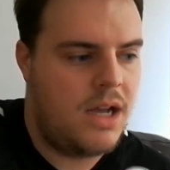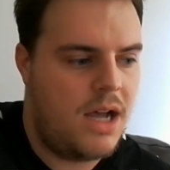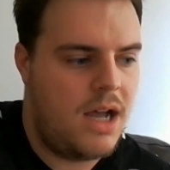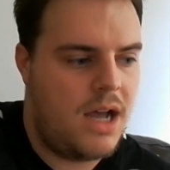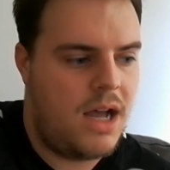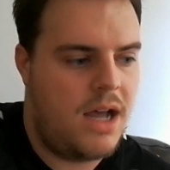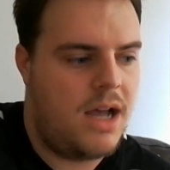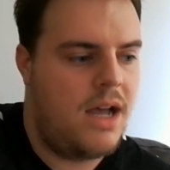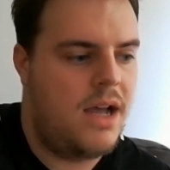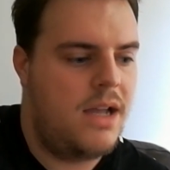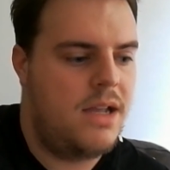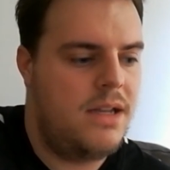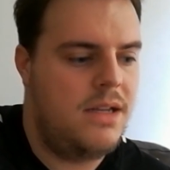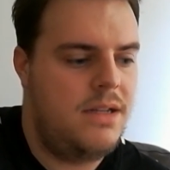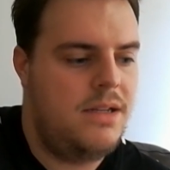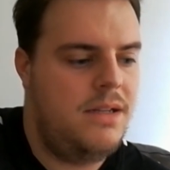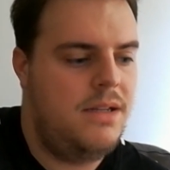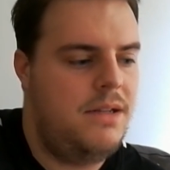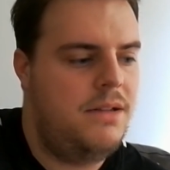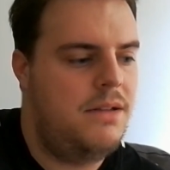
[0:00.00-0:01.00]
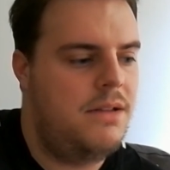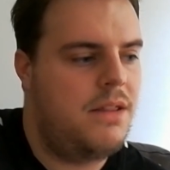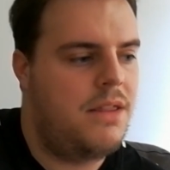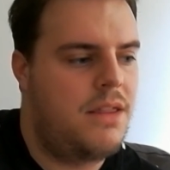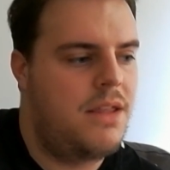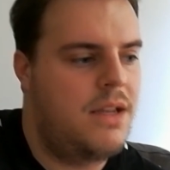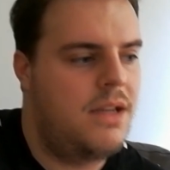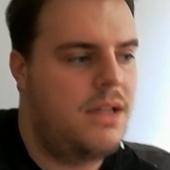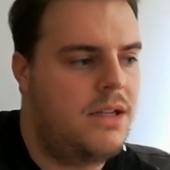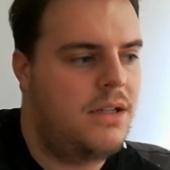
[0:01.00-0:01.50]
I
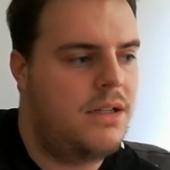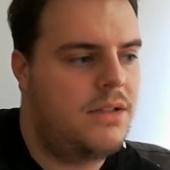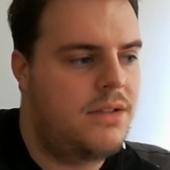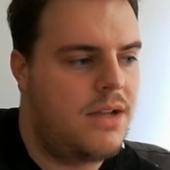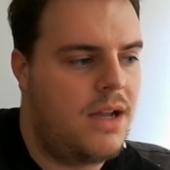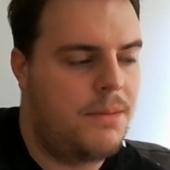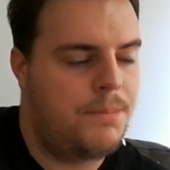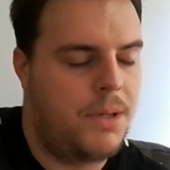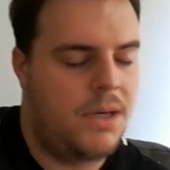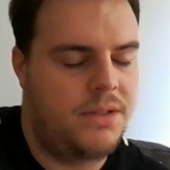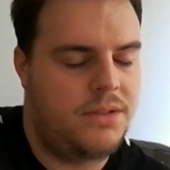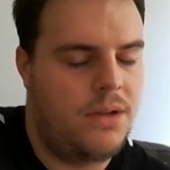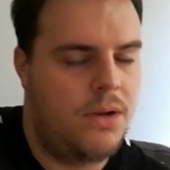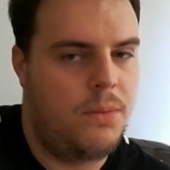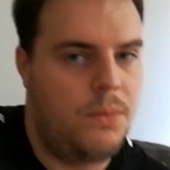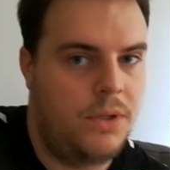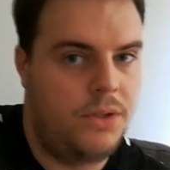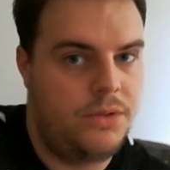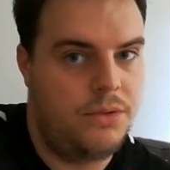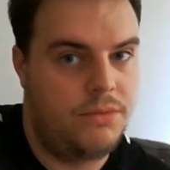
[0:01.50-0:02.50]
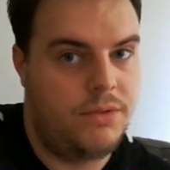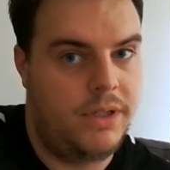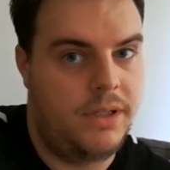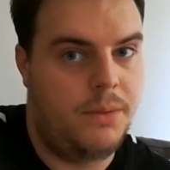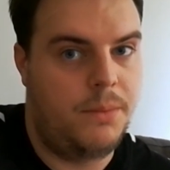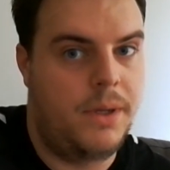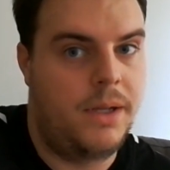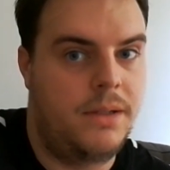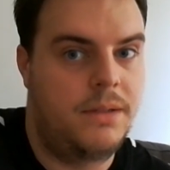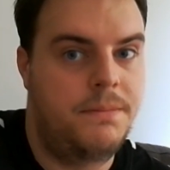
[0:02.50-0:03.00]
think Dak Prescott will do really
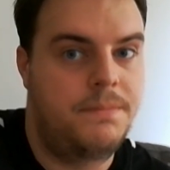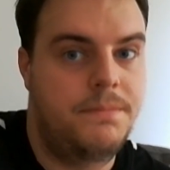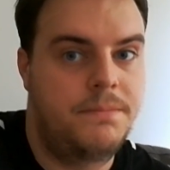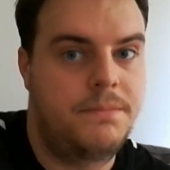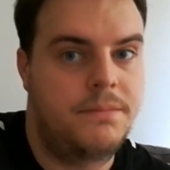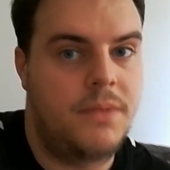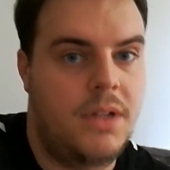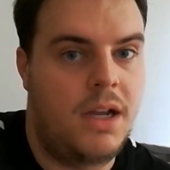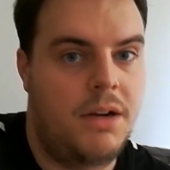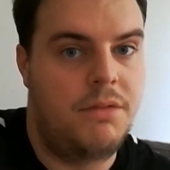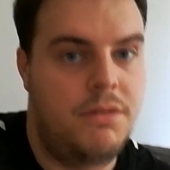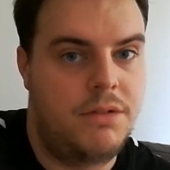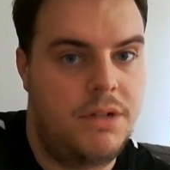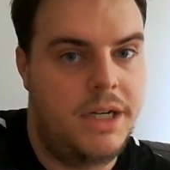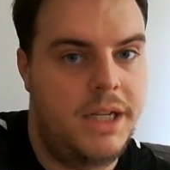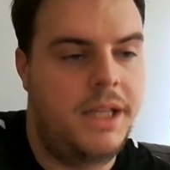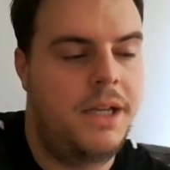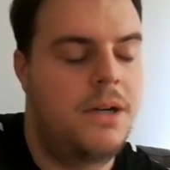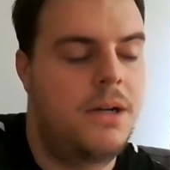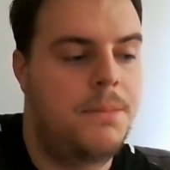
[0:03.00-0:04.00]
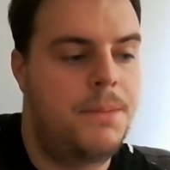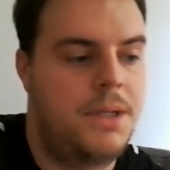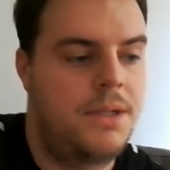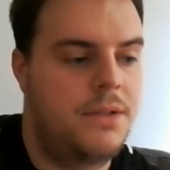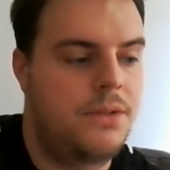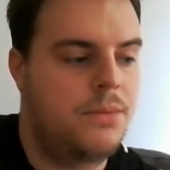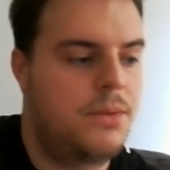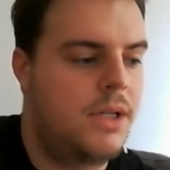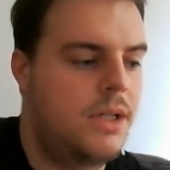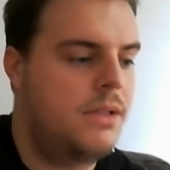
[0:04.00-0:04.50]
well. I really hope he
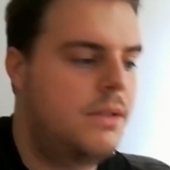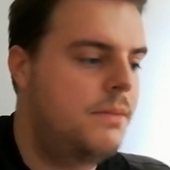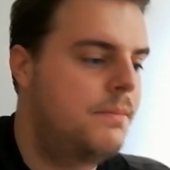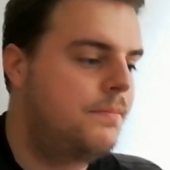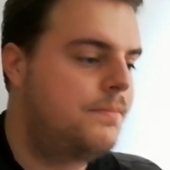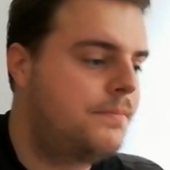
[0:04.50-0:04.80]
does well.